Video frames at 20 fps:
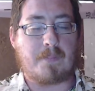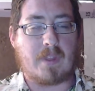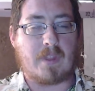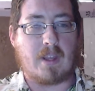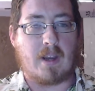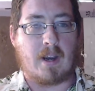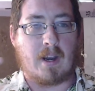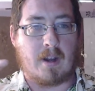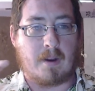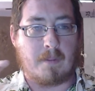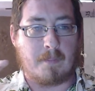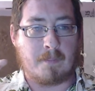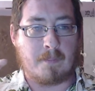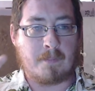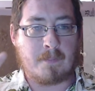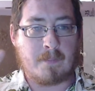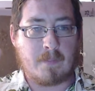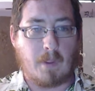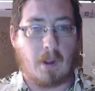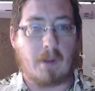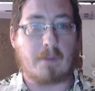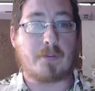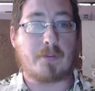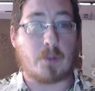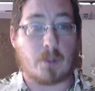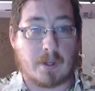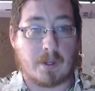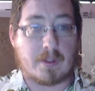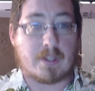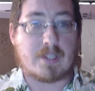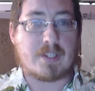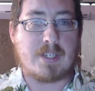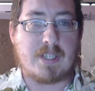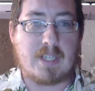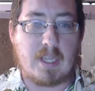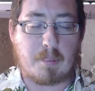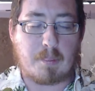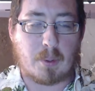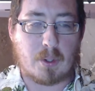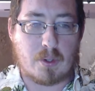of sort of this
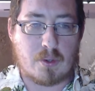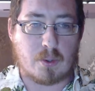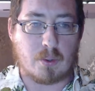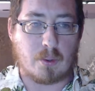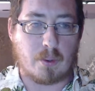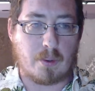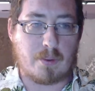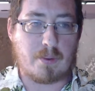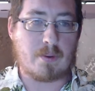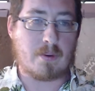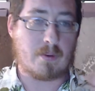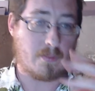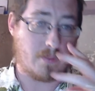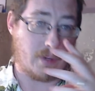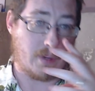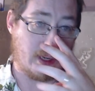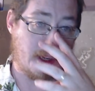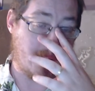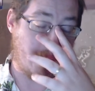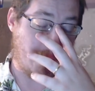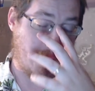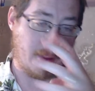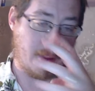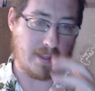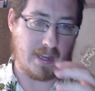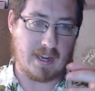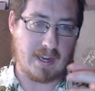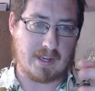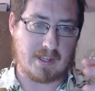deeper truth, right? That